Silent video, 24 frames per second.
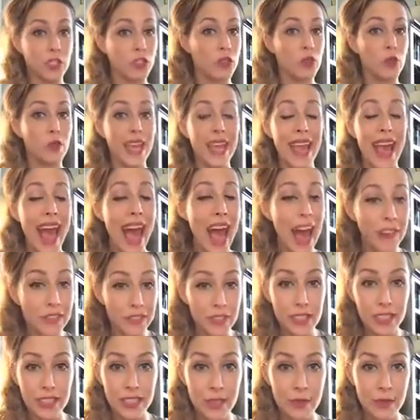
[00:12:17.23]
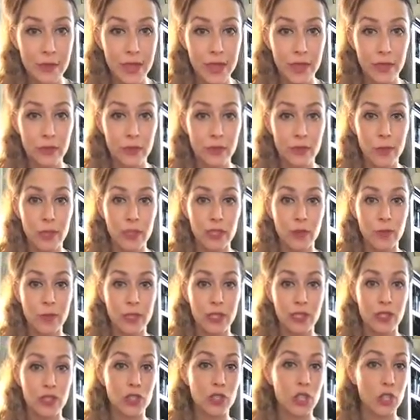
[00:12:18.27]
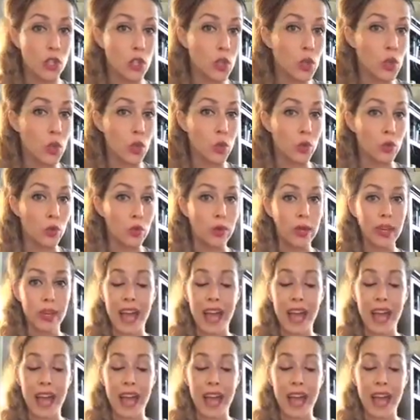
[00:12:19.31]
Do they have to submit those measurements to you?